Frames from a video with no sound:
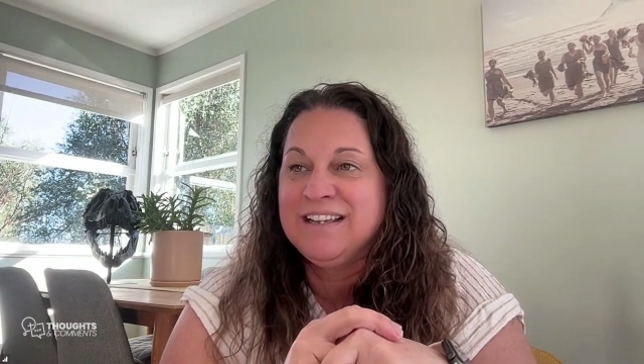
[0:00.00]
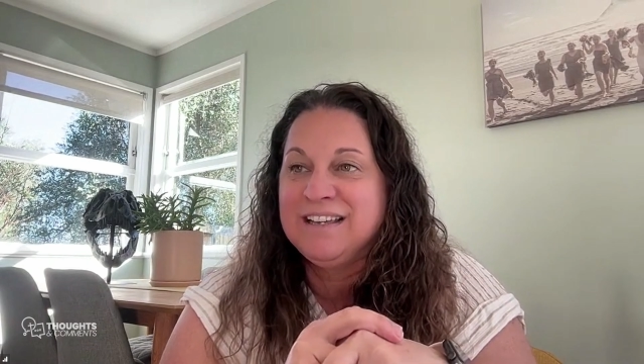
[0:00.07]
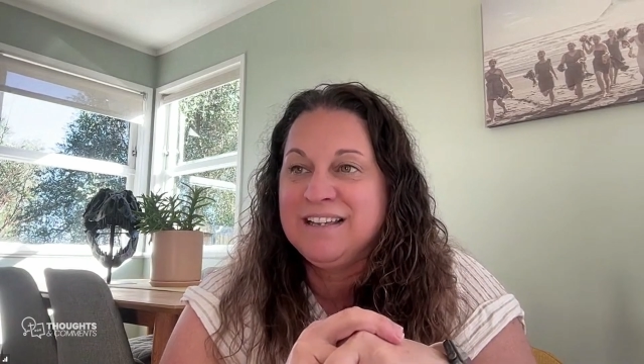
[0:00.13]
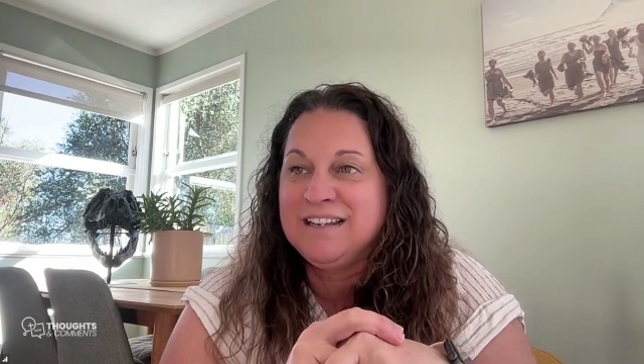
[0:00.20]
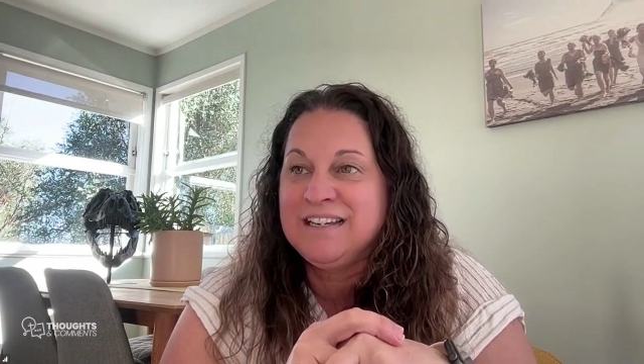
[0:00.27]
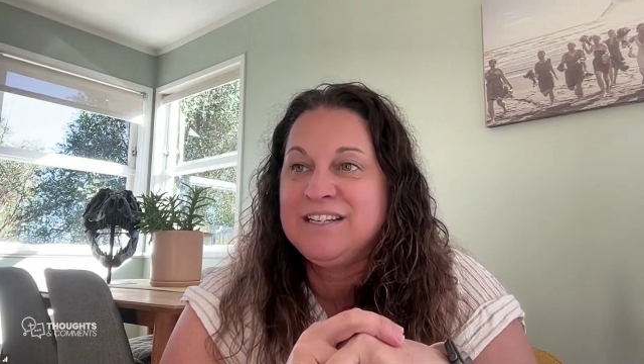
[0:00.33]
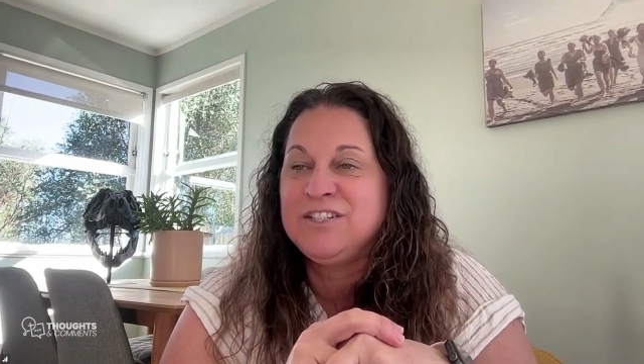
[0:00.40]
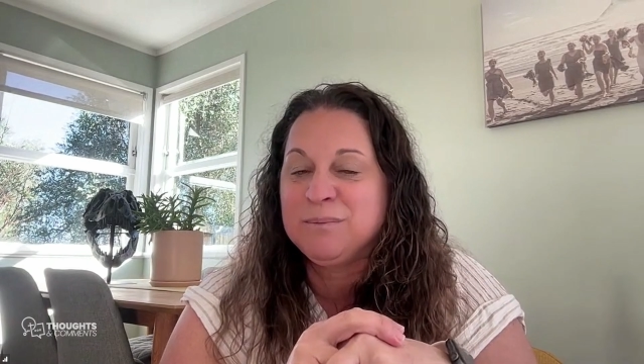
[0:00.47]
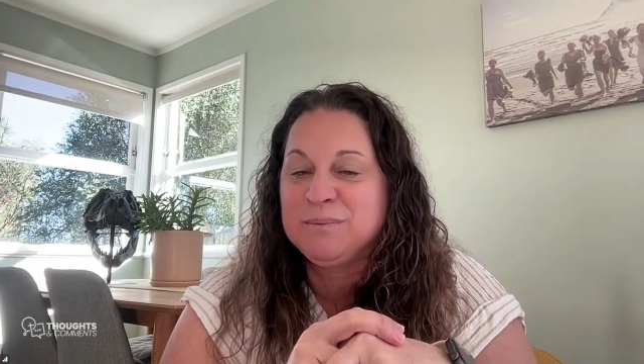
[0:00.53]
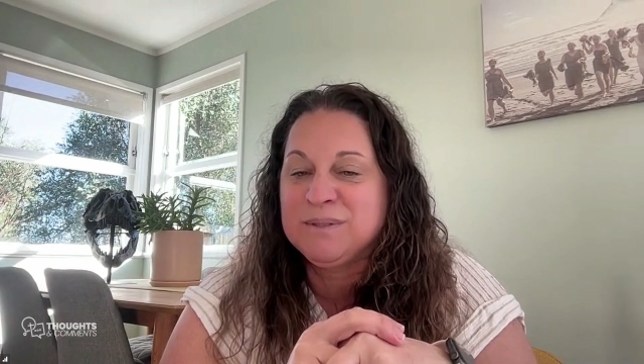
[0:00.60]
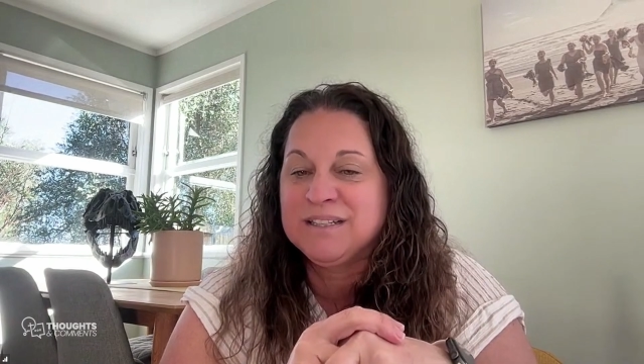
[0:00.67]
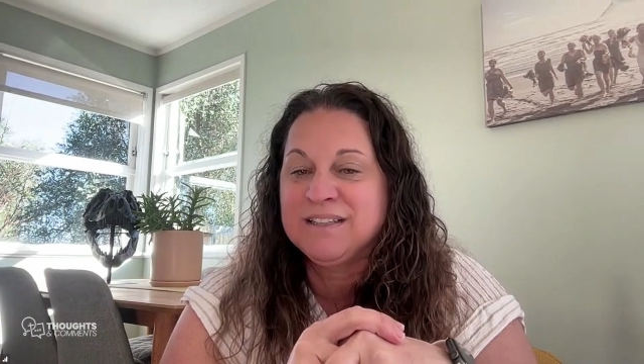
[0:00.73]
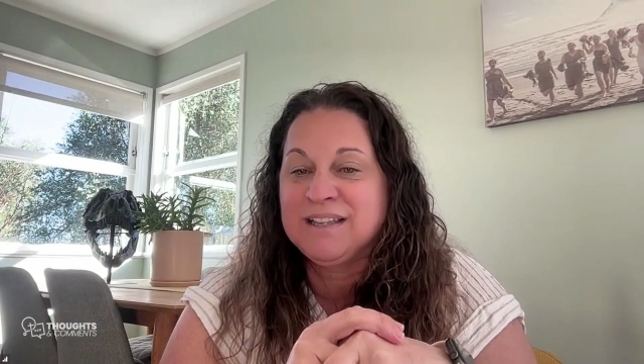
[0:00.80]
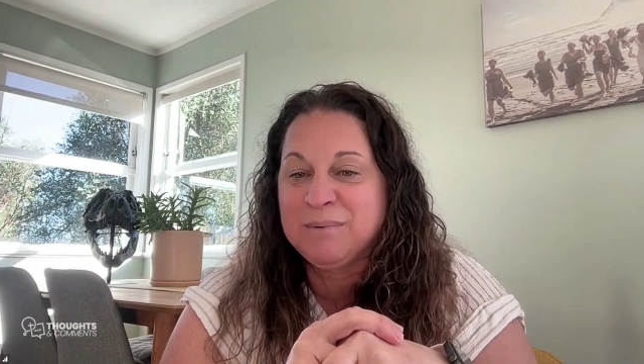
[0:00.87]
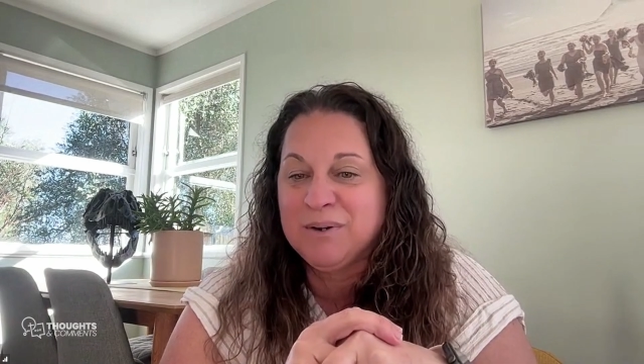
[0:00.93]
Egypt
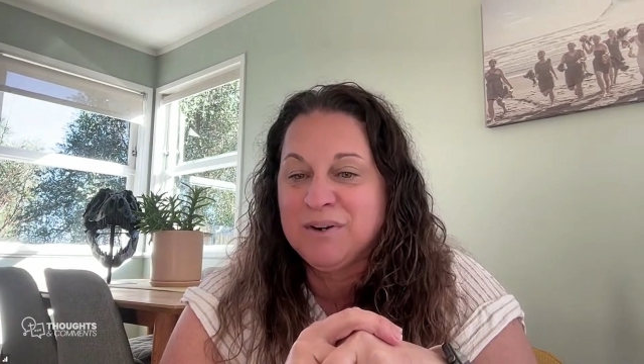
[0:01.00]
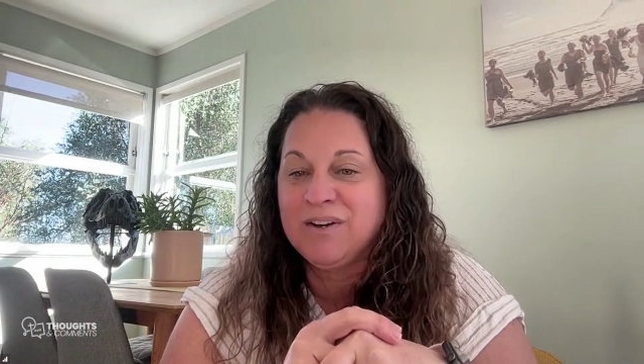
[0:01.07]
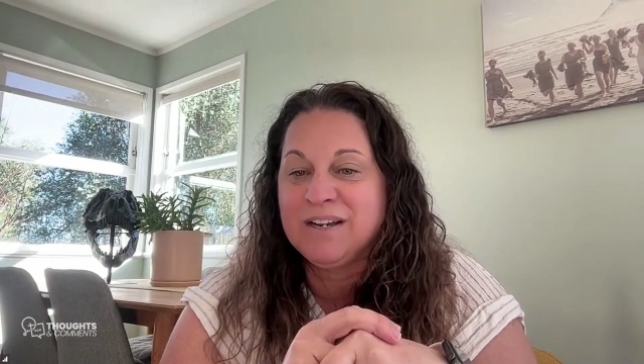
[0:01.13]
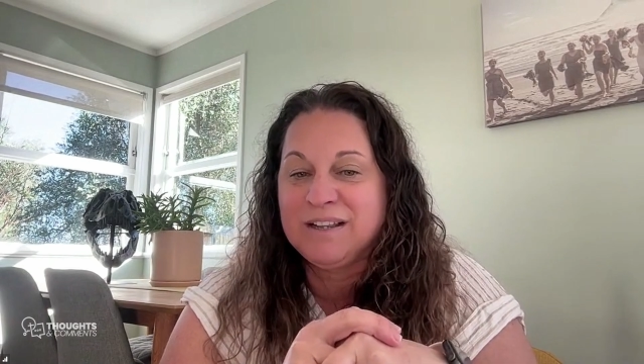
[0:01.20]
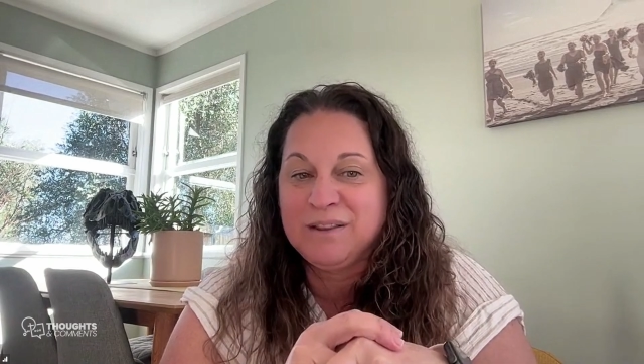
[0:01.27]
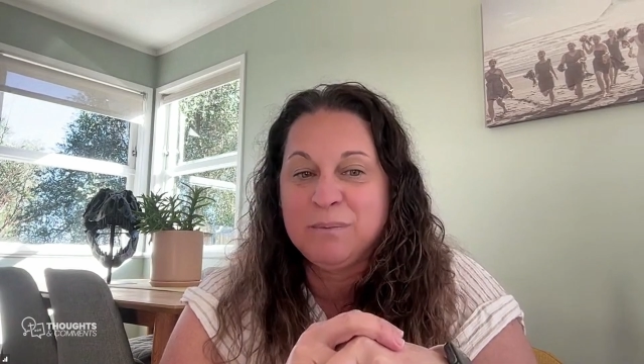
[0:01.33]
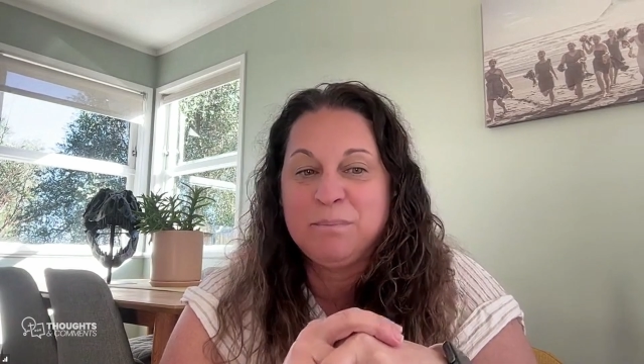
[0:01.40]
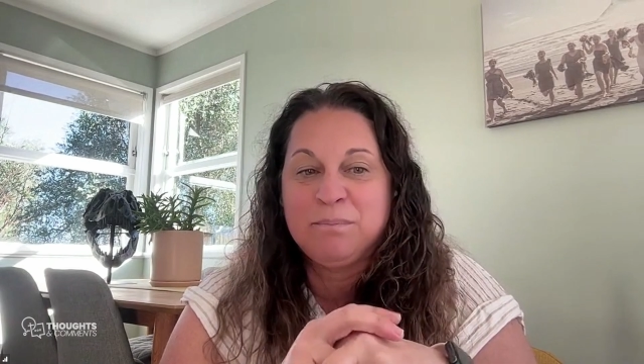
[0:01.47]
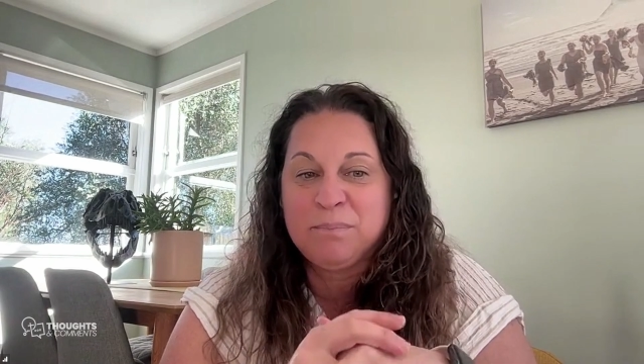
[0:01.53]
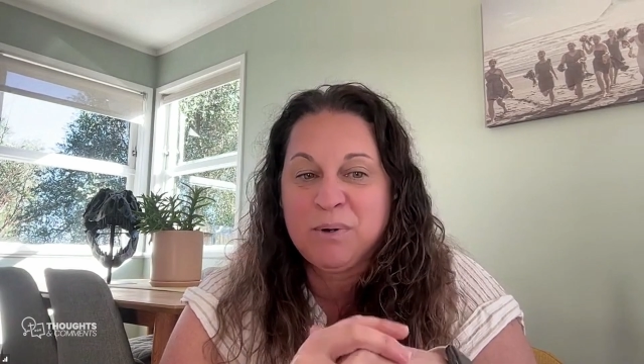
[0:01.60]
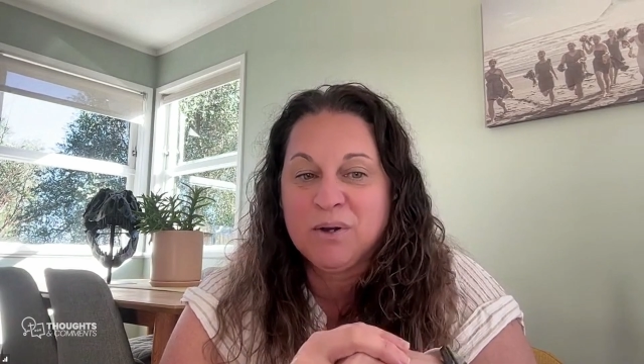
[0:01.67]
and Lebanon and the